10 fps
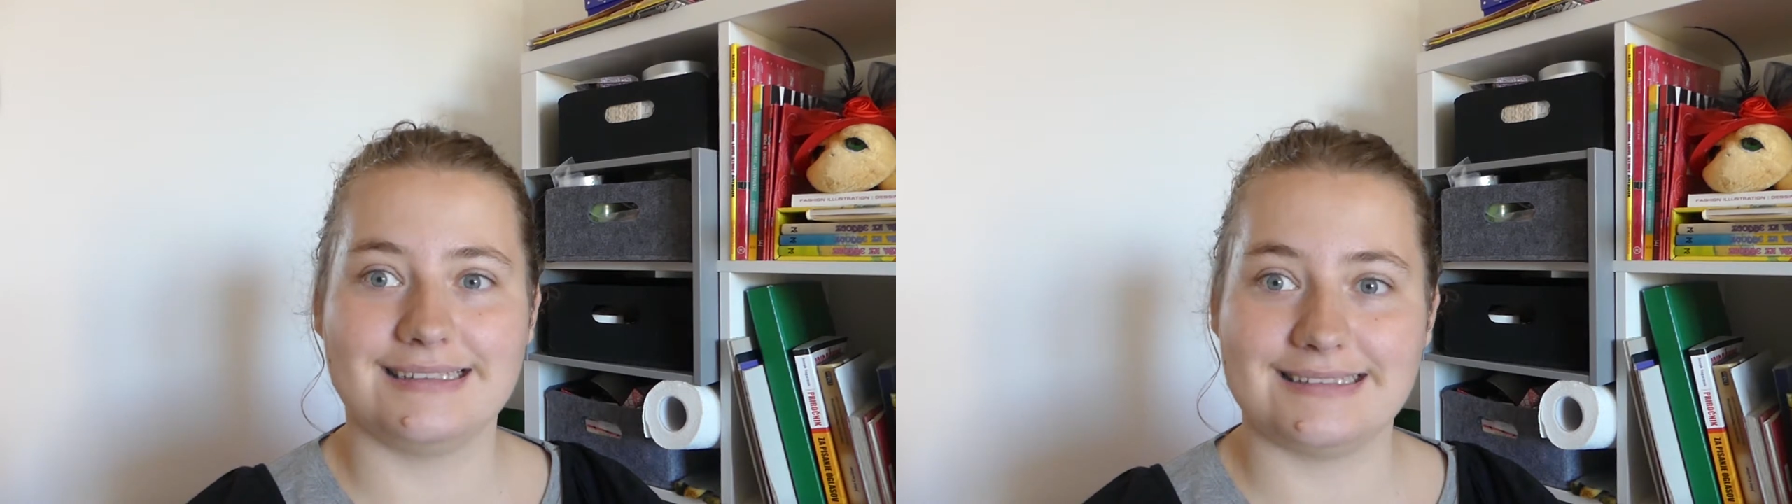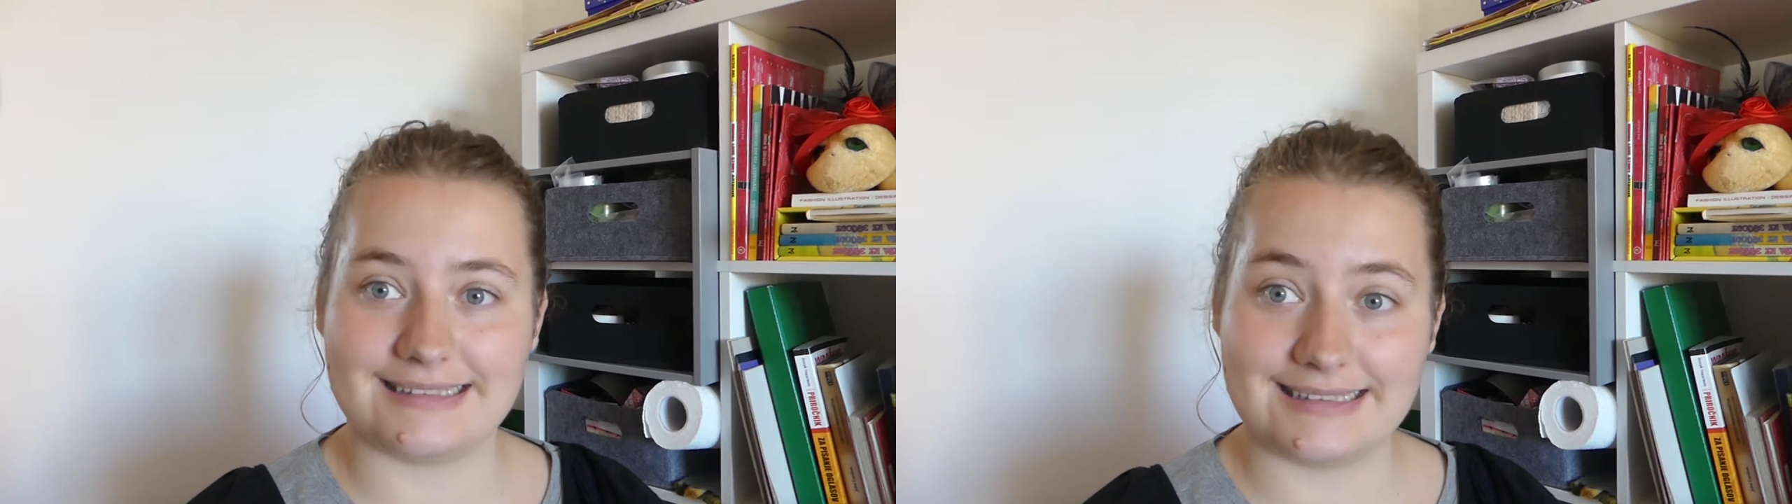
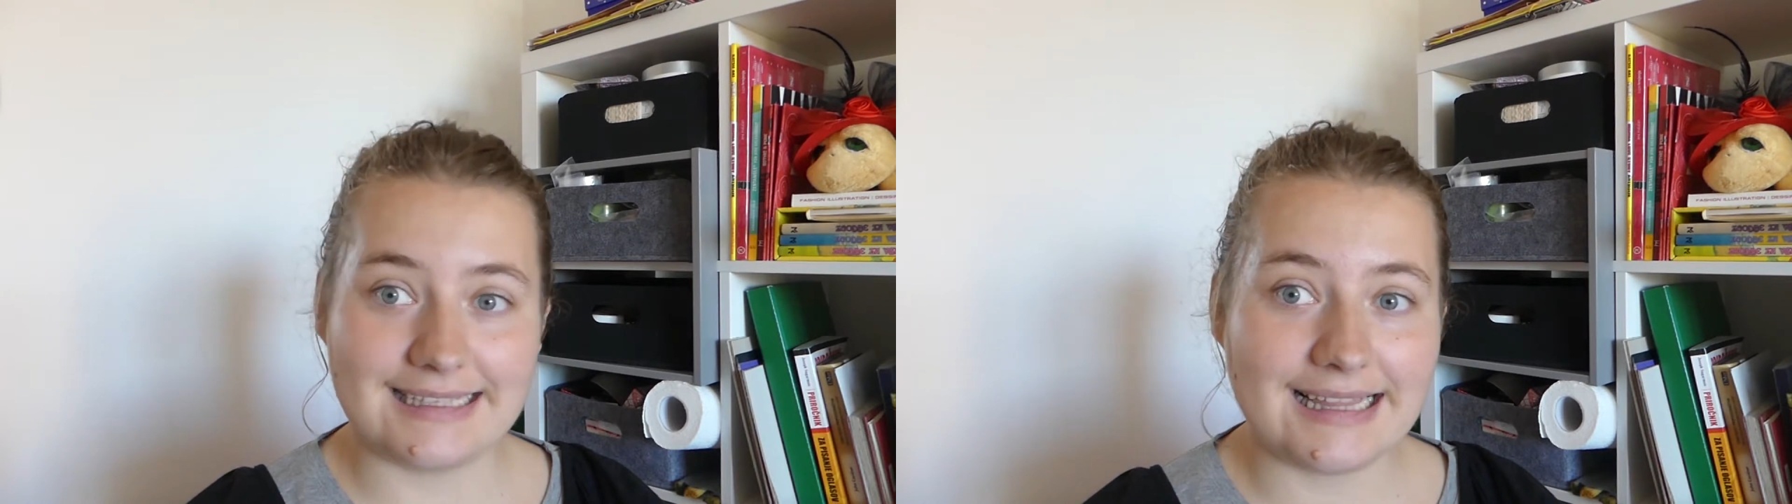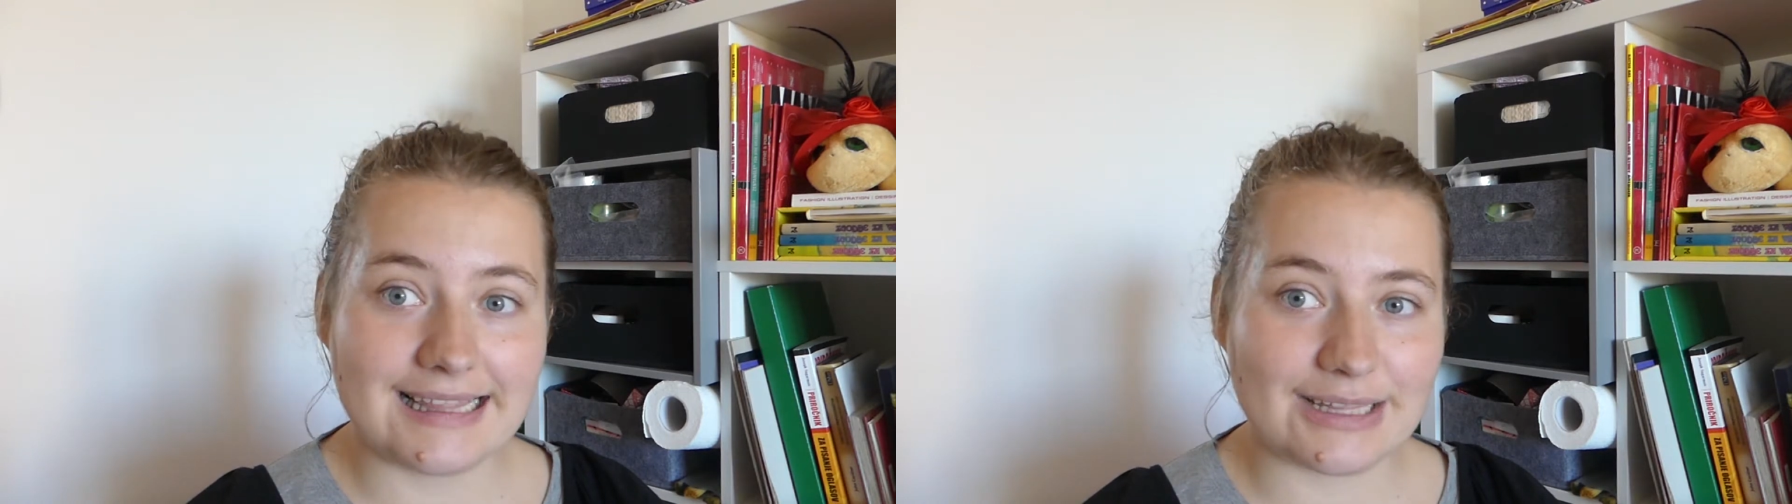
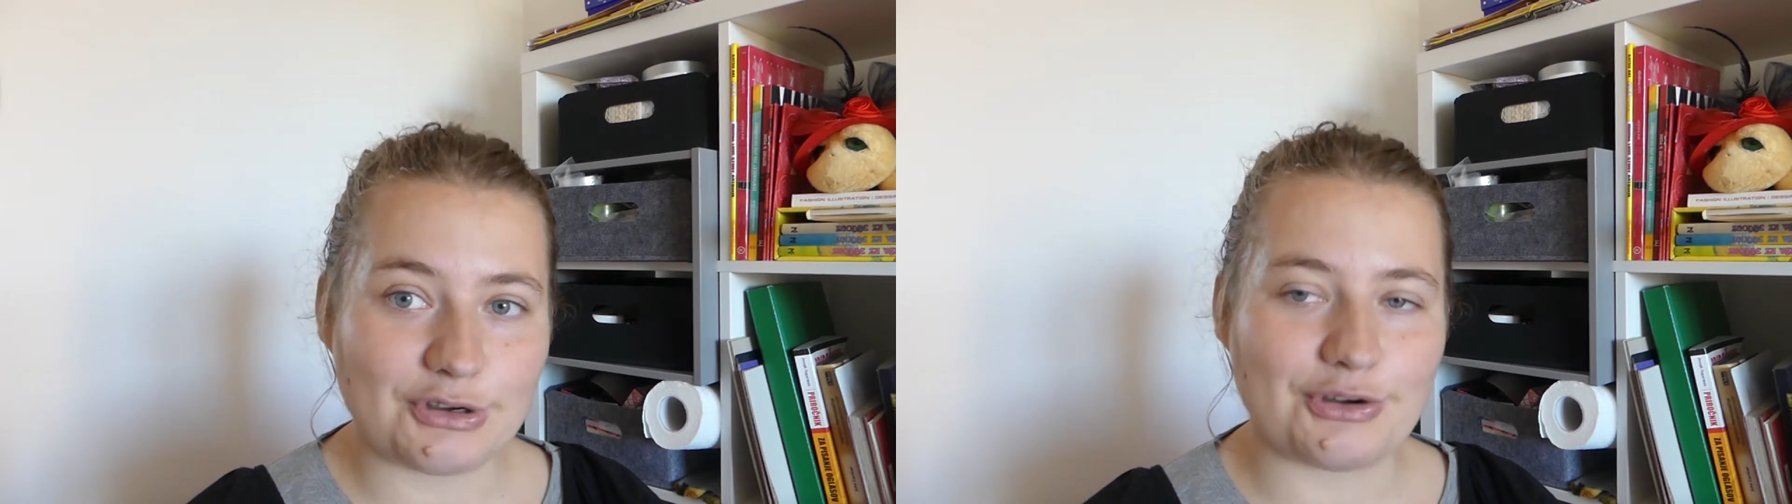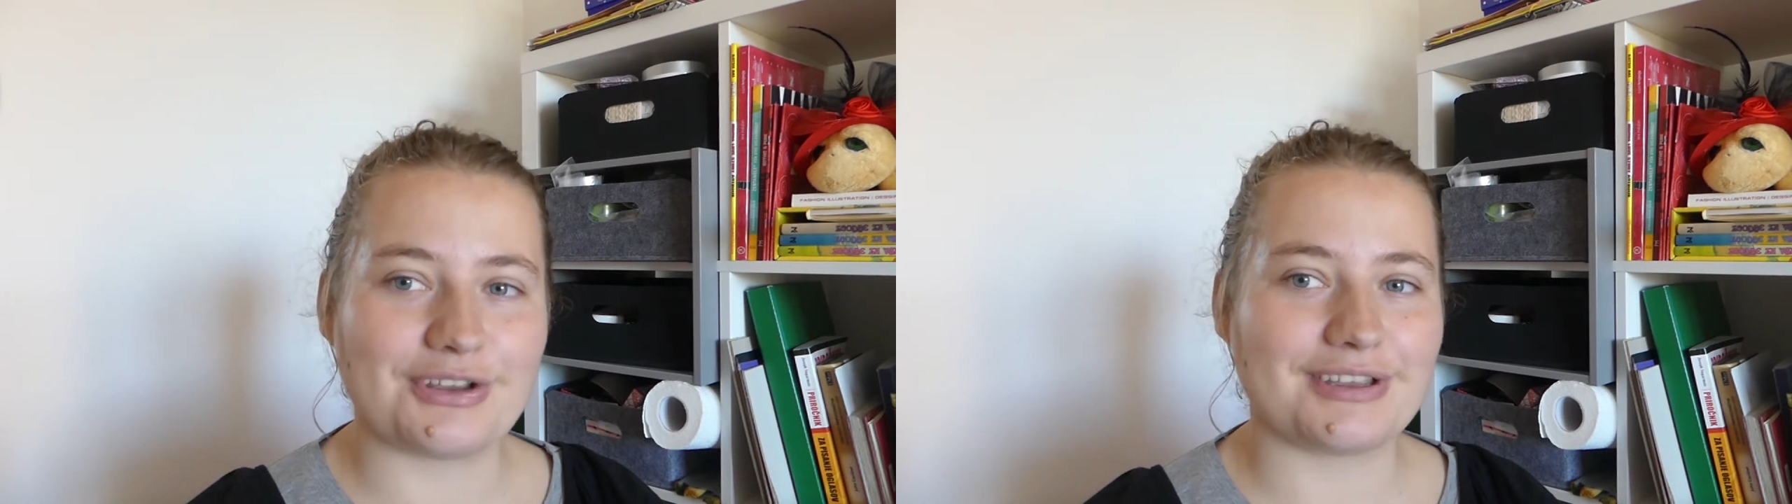still
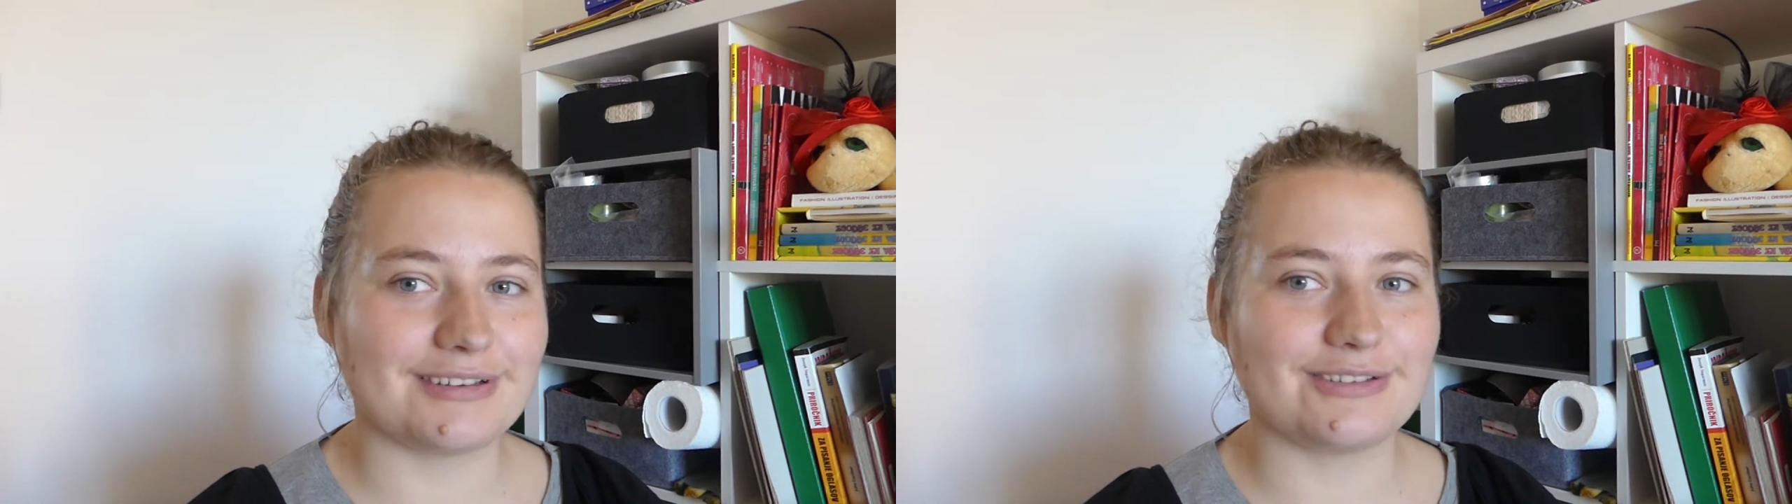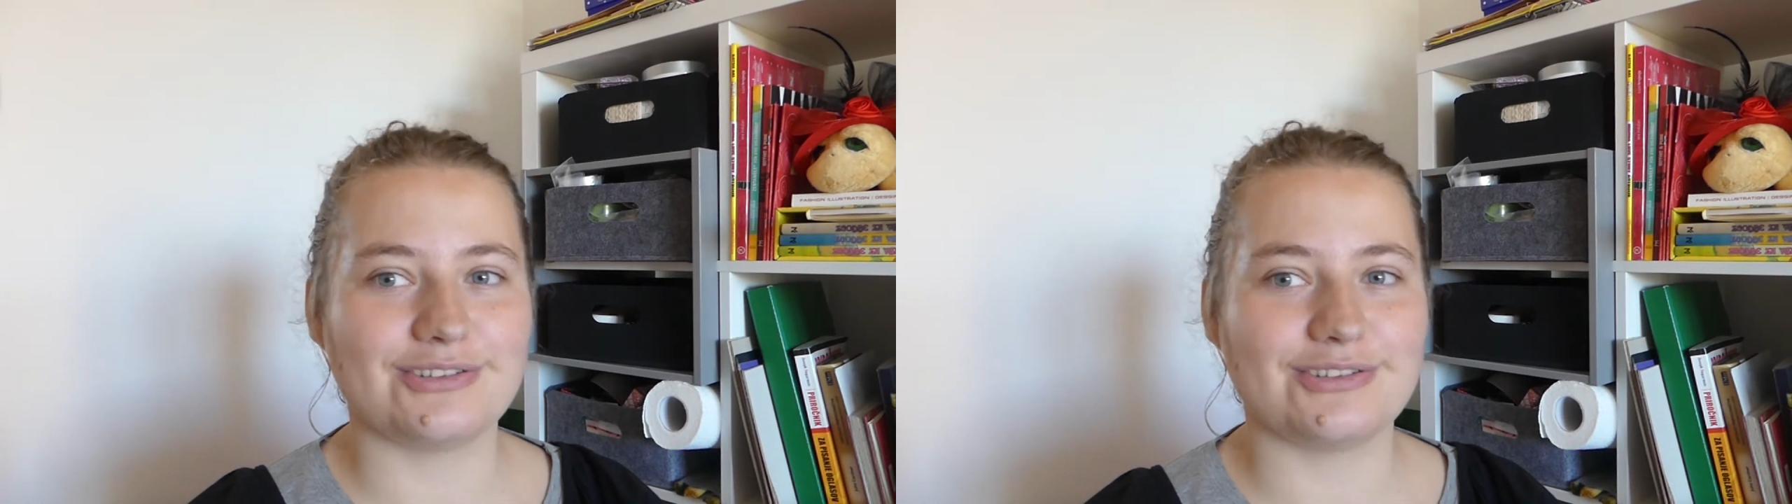going